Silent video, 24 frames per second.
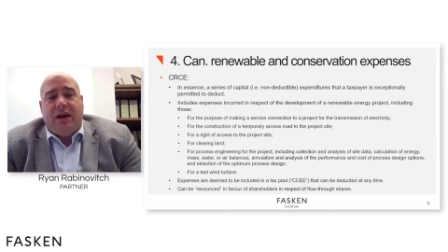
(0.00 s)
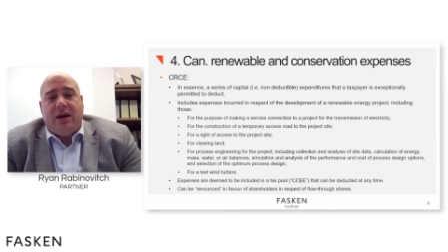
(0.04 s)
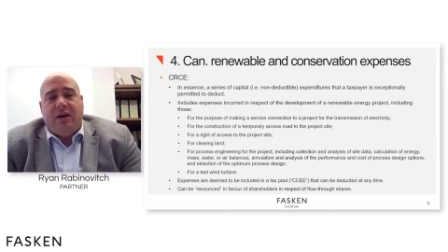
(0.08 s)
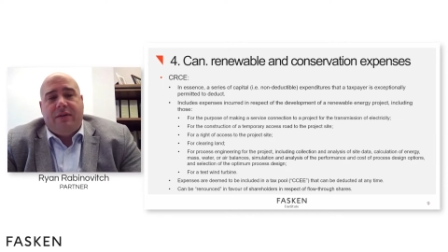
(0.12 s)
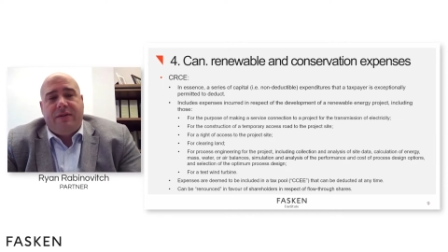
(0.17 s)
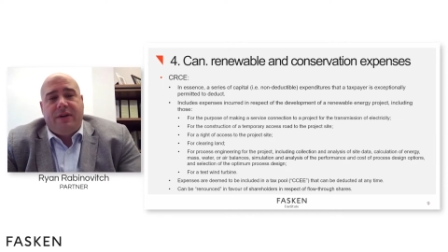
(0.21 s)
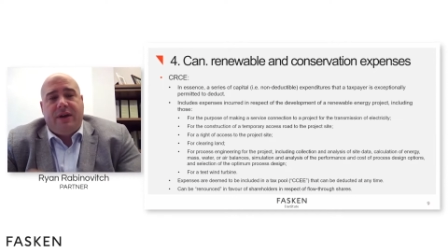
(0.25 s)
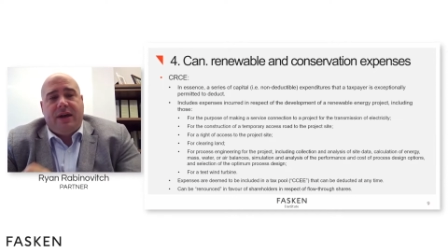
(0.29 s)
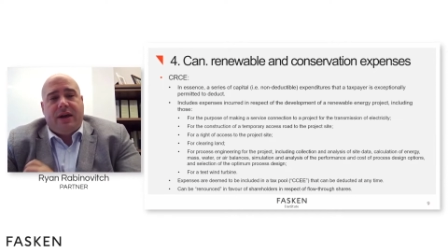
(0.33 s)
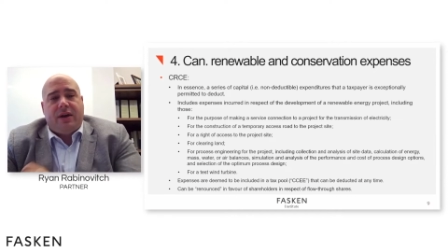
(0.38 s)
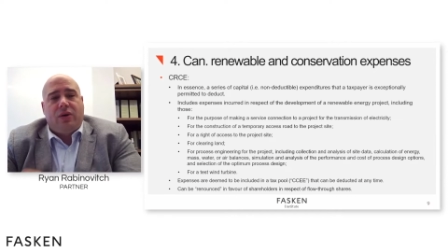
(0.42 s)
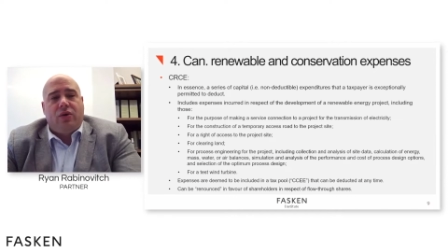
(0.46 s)

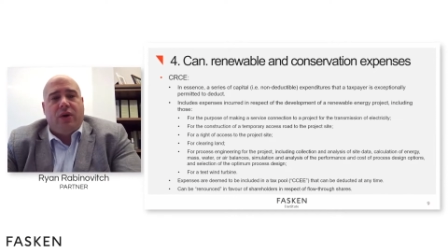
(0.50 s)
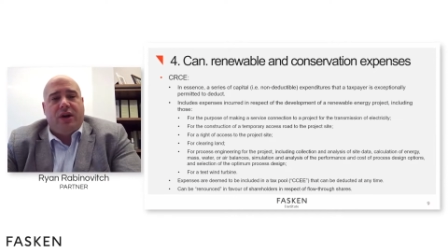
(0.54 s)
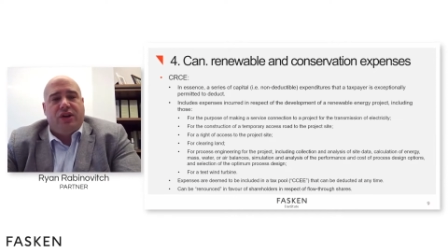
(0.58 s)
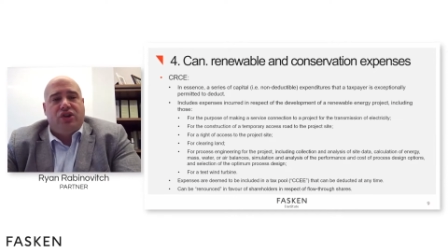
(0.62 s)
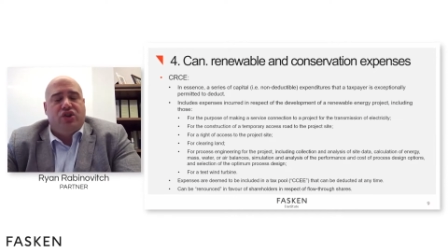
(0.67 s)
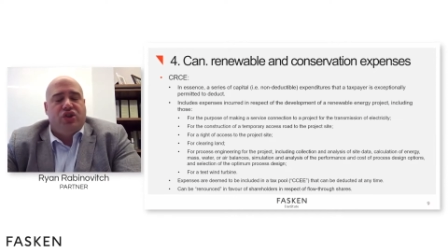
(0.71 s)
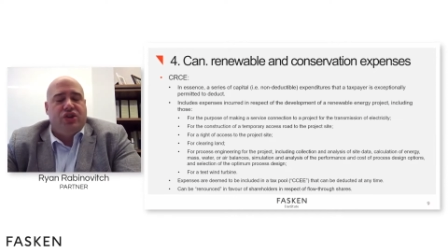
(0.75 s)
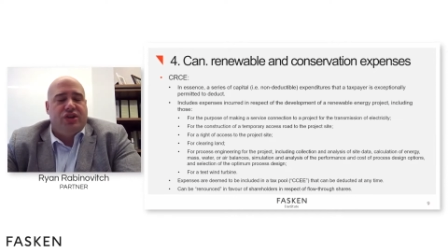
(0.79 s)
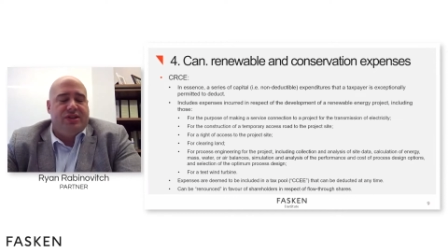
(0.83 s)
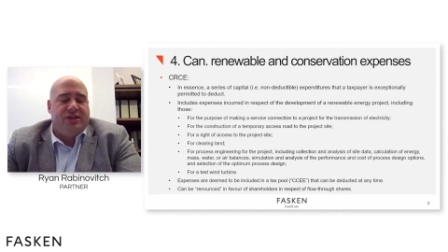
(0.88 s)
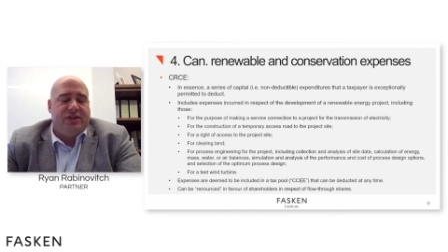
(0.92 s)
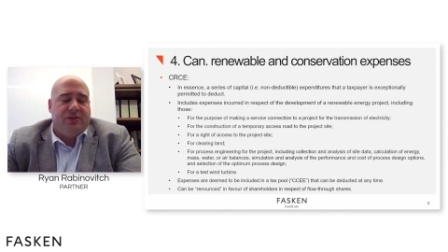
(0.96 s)
often get
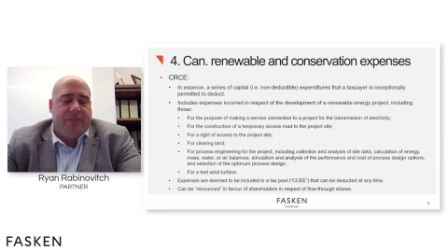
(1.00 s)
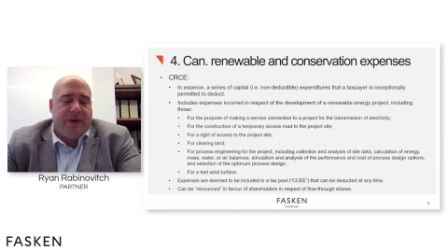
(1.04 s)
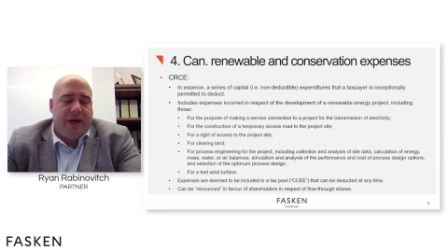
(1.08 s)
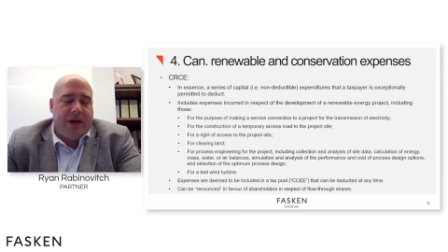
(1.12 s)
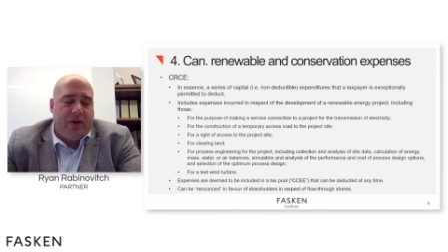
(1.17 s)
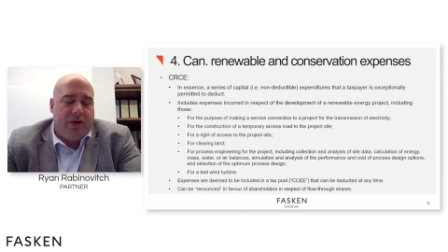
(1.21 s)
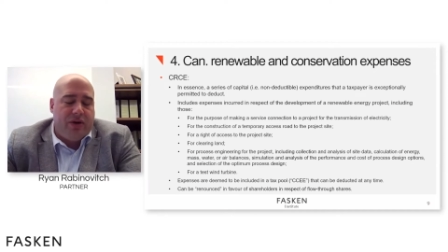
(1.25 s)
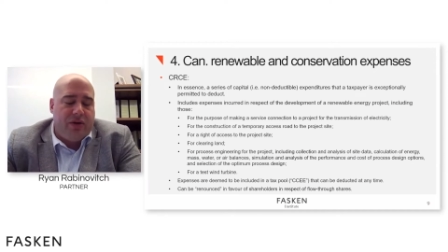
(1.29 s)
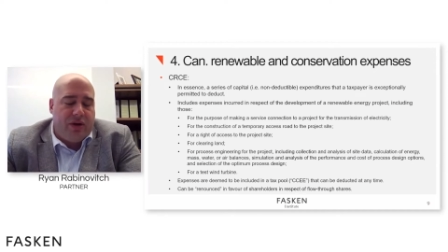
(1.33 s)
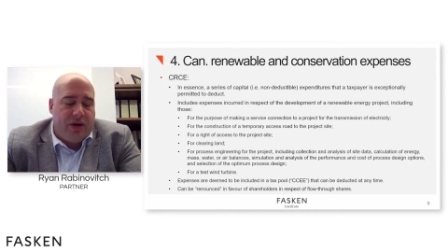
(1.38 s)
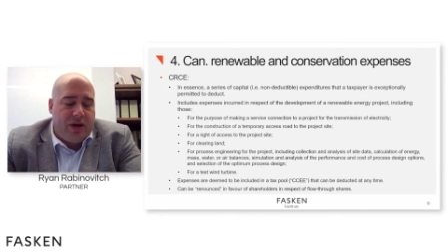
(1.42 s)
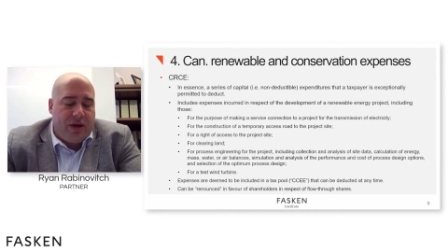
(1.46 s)
questions
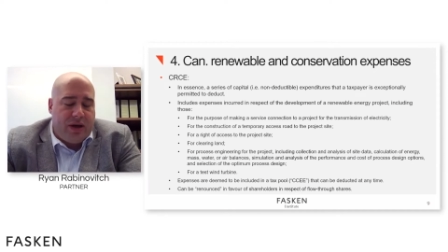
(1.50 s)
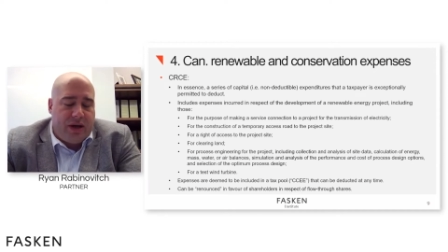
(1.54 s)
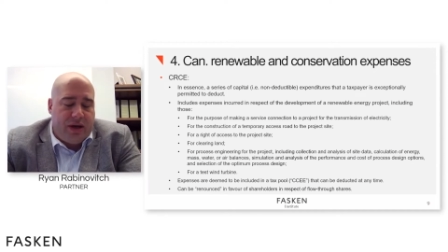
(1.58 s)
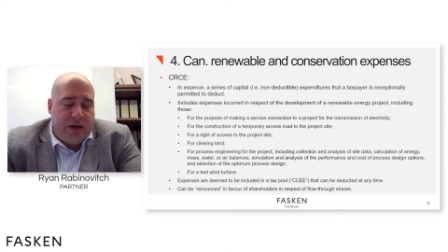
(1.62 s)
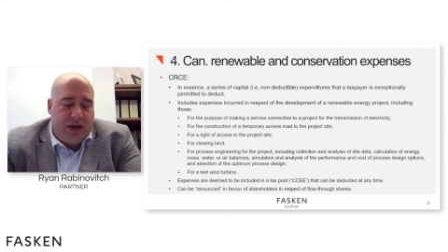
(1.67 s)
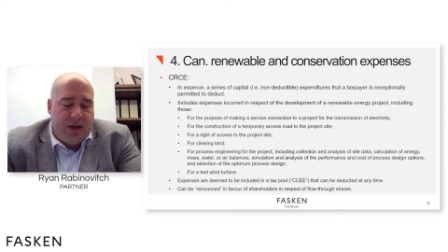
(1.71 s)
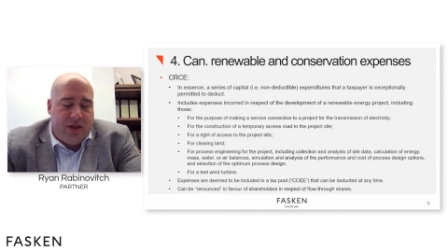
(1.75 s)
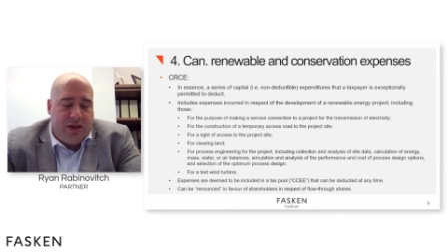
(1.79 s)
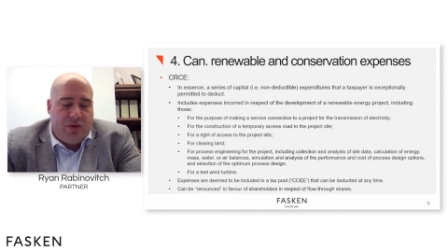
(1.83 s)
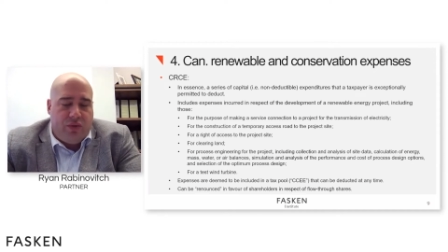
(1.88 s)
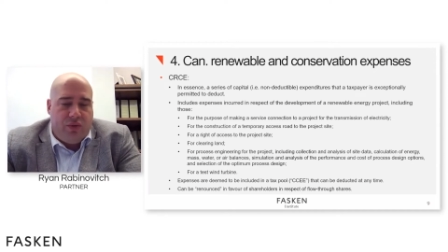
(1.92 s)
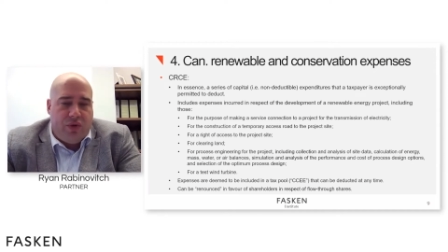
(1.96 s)
about
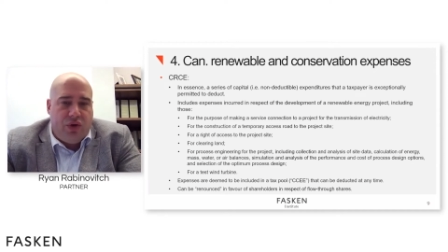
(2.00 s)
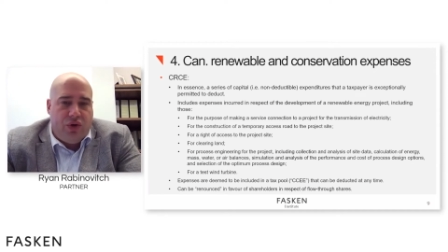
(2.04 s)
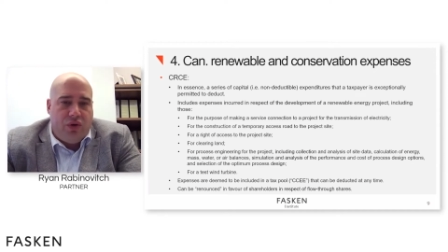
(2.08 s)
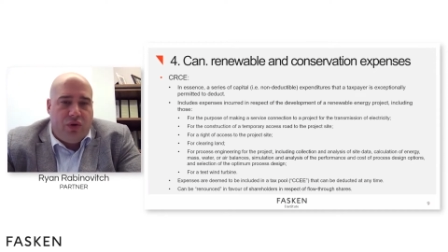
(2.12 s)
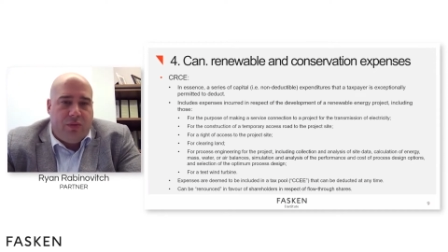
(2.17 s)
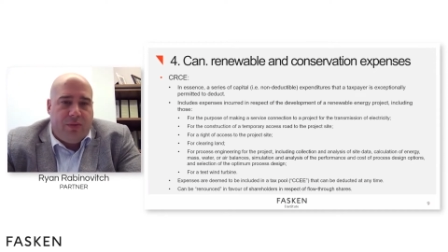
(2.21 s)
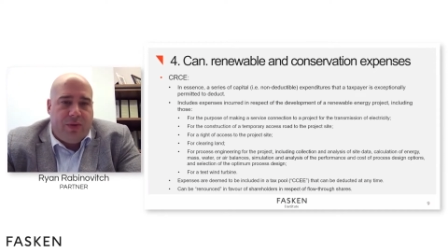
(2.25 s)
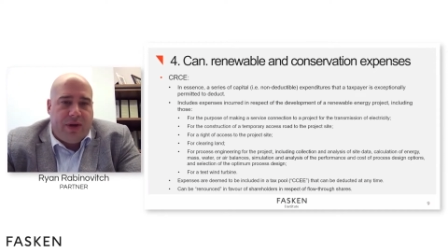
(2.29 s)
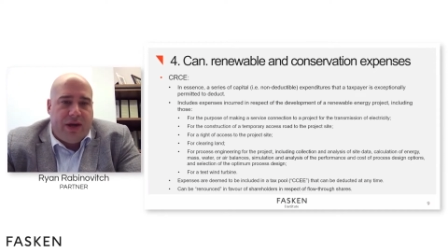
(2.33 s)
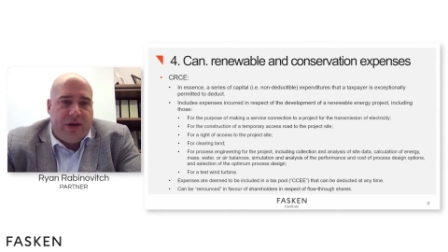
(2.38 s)
in the renewable